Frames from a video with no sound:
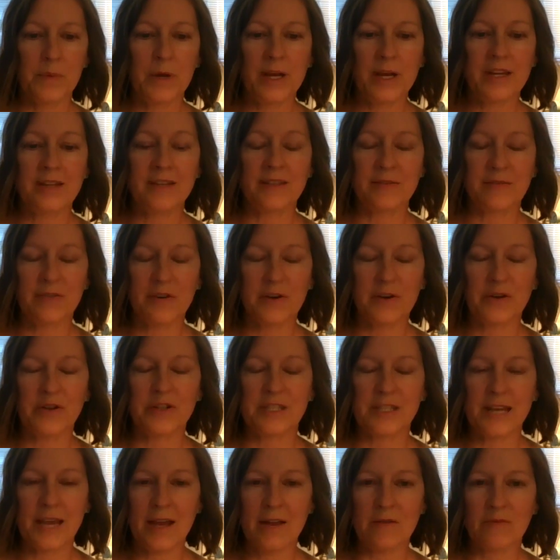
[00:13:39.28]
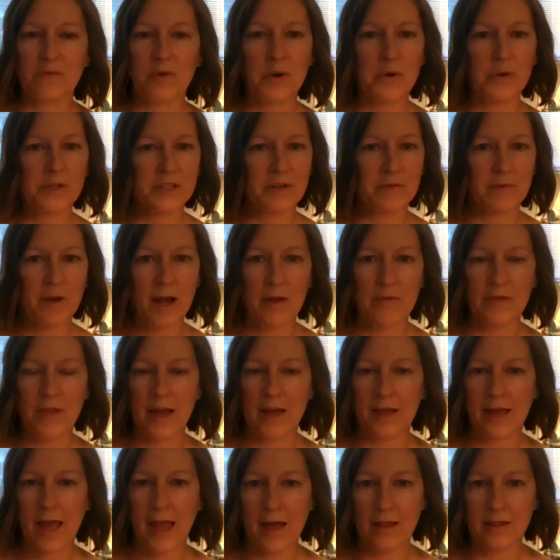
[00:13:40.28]
when a difficult date rolls around
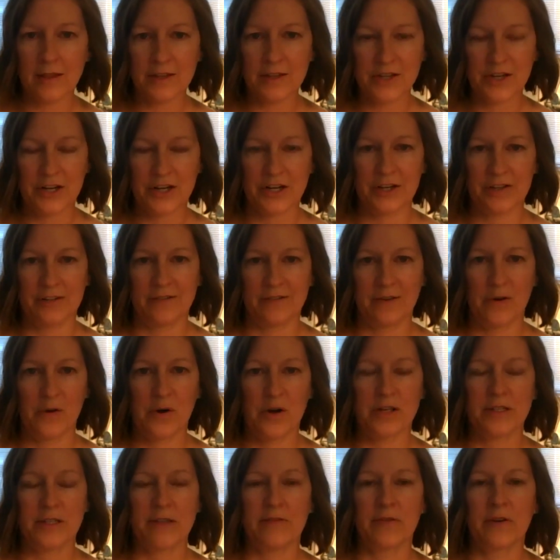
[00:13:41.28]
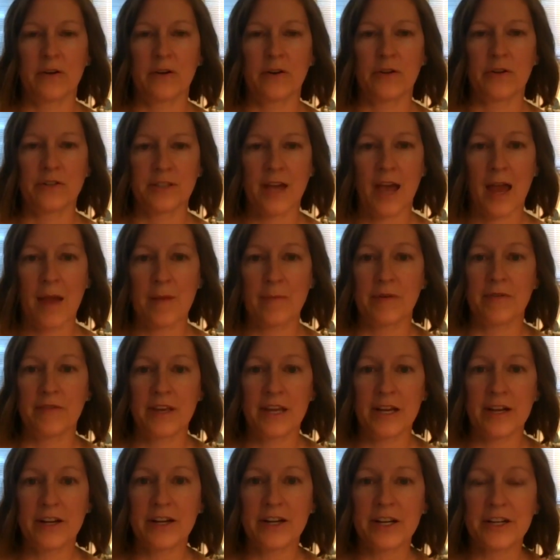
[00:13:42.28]
that calendar or a difficult time of
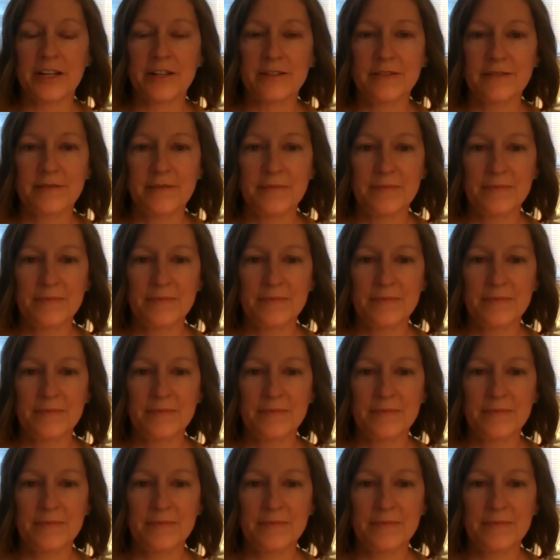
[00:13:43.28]
year.